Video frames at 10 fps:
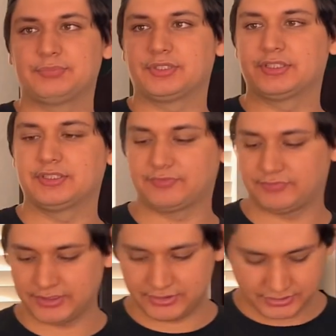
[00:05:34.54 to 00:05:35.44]
and put it in the
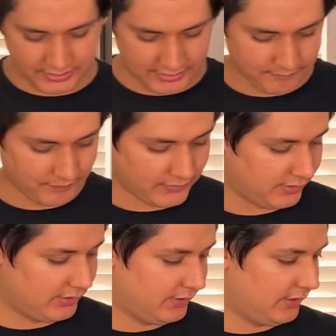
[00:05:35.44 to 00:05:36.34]
fridge,
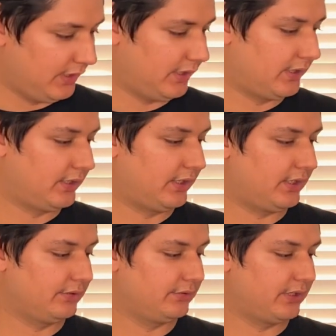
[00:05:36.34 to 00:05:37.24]
and I
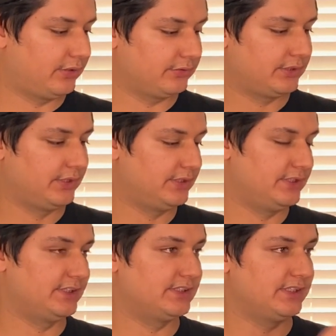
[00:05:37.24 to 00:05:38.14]
hollowed out,
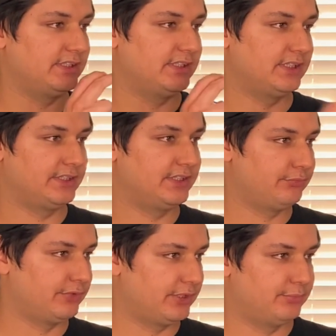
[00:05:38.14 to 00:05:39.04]
de-seeded and
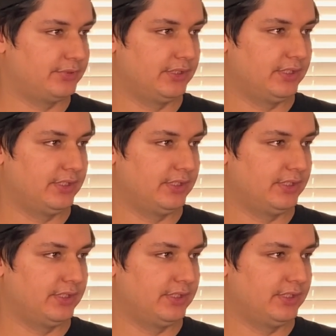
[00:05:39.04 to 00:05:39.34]
de-ribbed